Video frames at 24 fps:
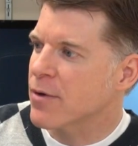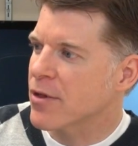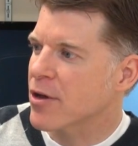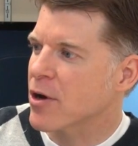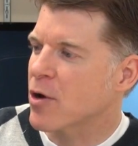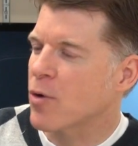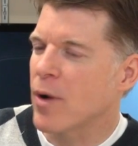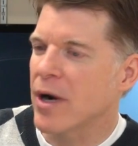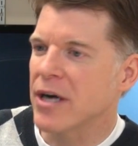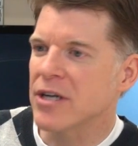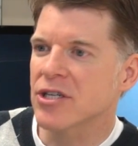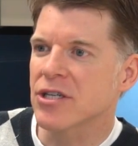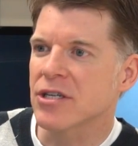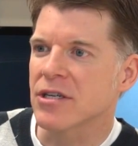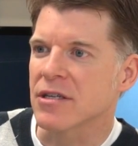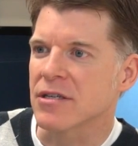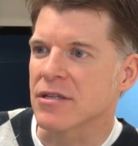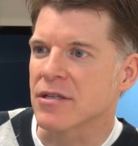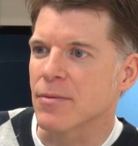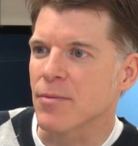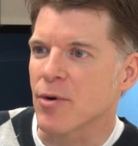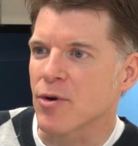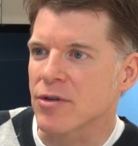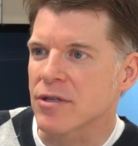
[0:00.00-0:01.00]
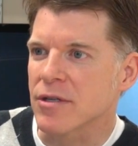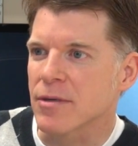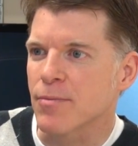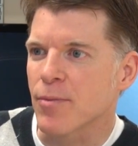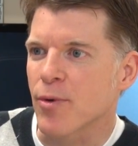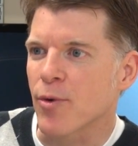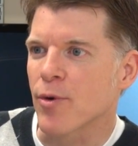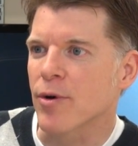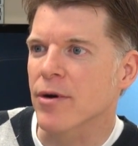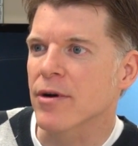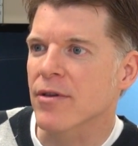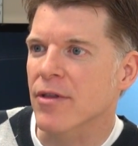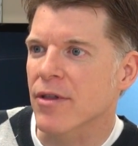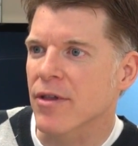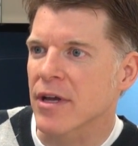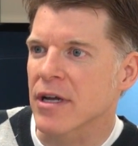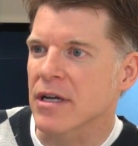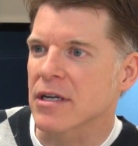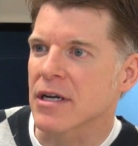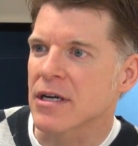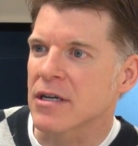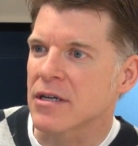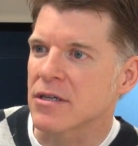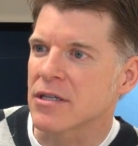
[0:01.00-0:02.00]
with a question is the most important
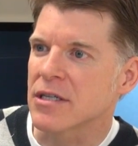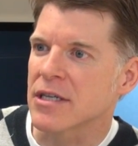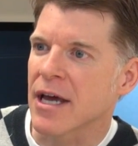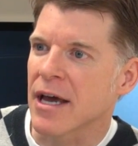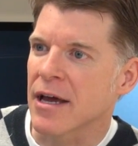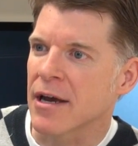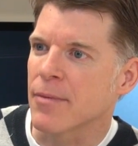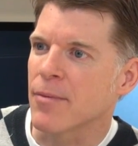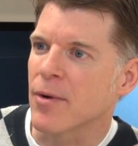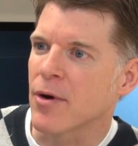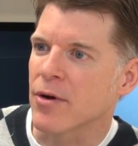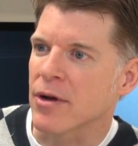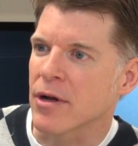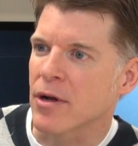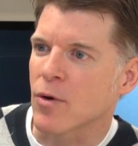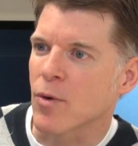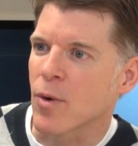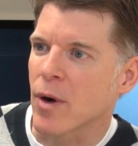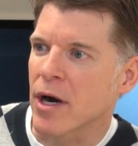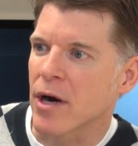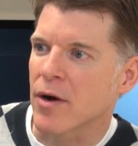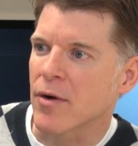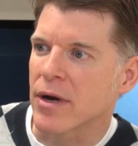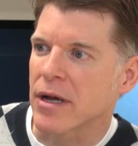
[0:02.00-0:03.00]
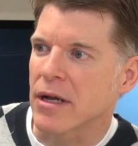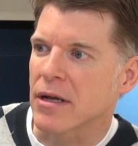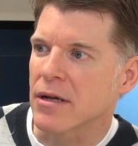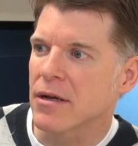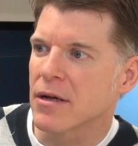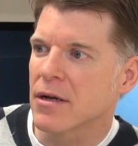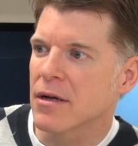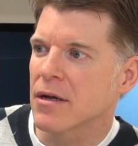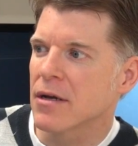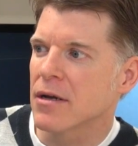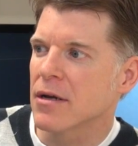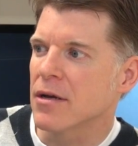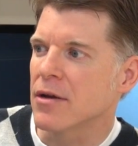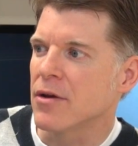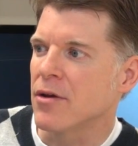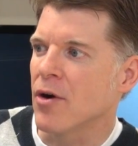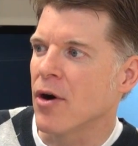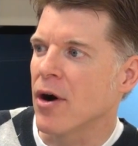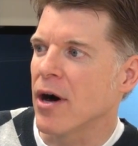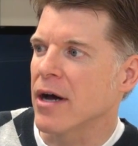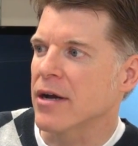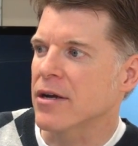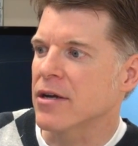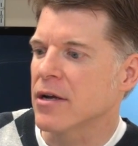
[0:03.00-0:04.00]
thing to understand about inquiry.
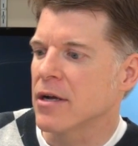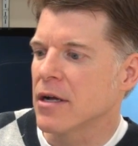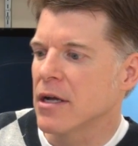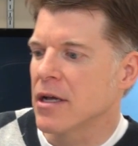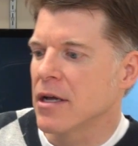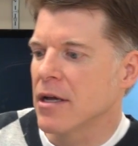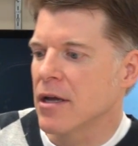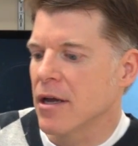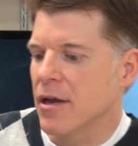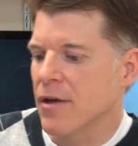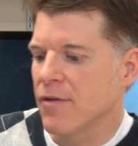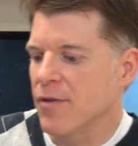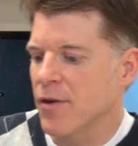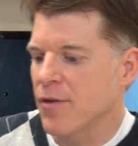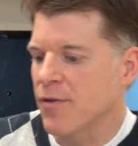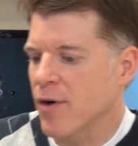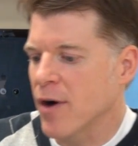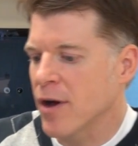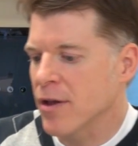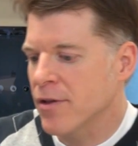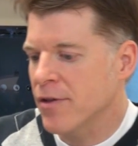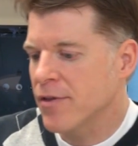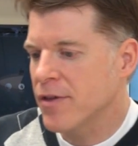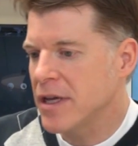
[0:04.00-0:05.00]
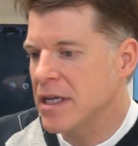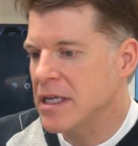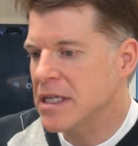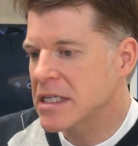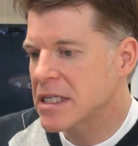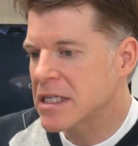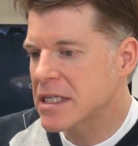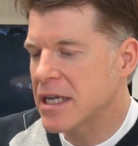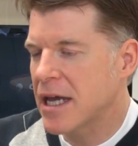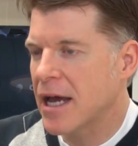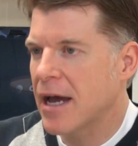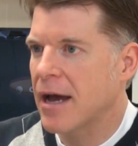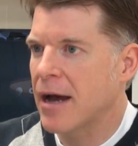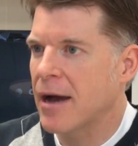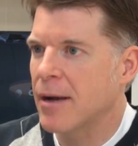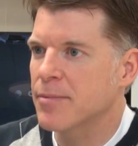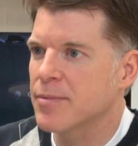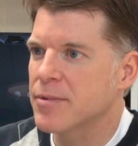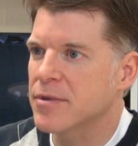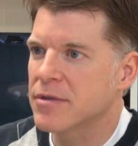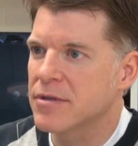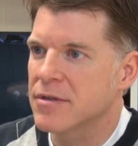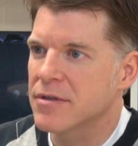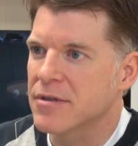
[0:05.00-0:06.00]
Not, if you follow these
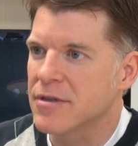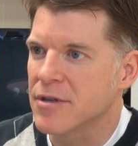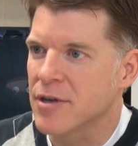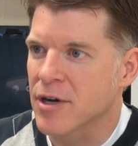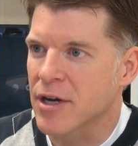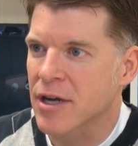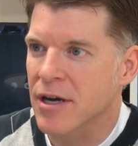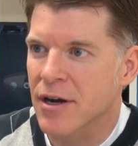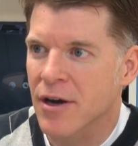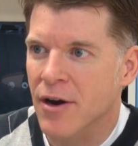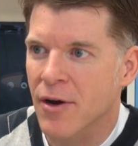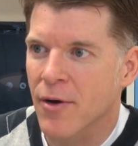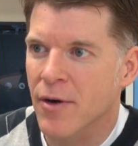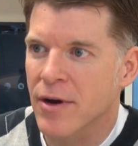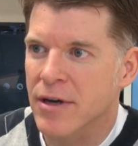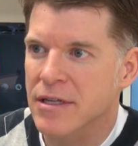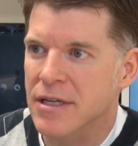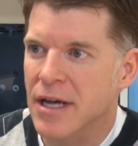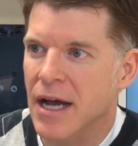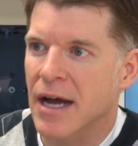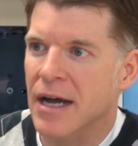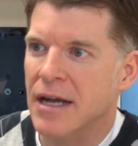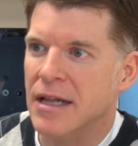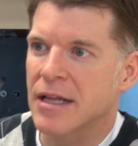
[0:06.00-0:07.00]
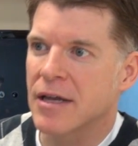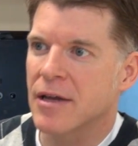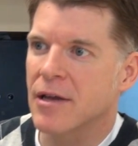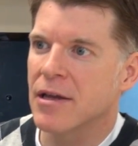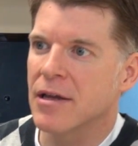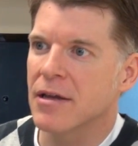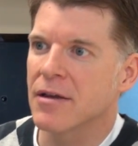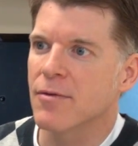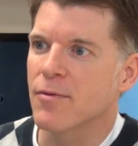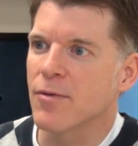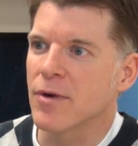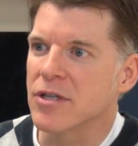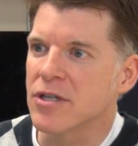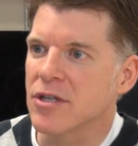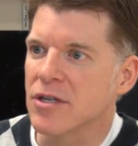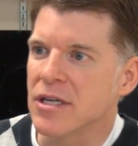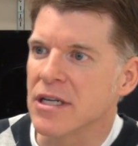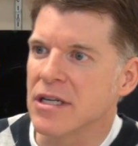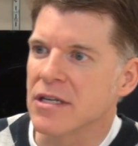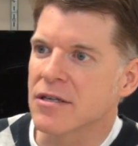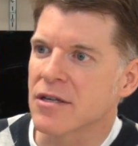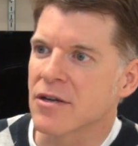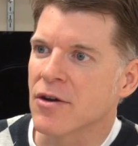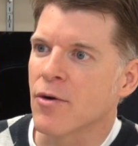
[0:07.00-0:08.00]
steps, you're going to know exactly what you
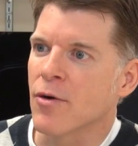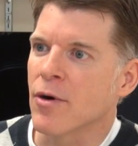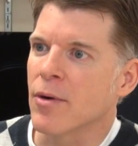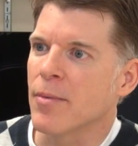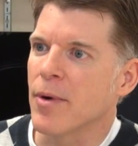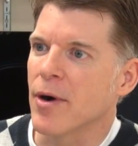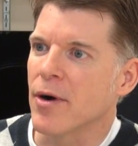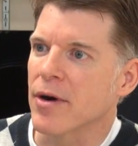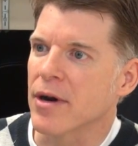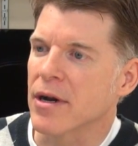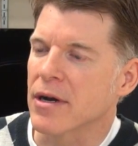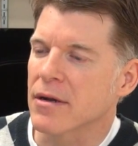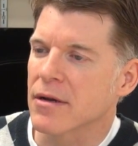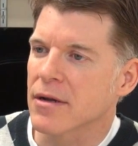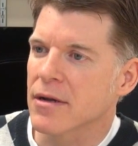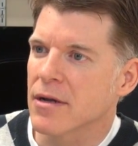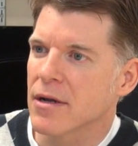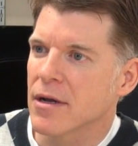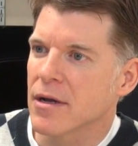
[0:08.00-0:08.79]
need to know about it.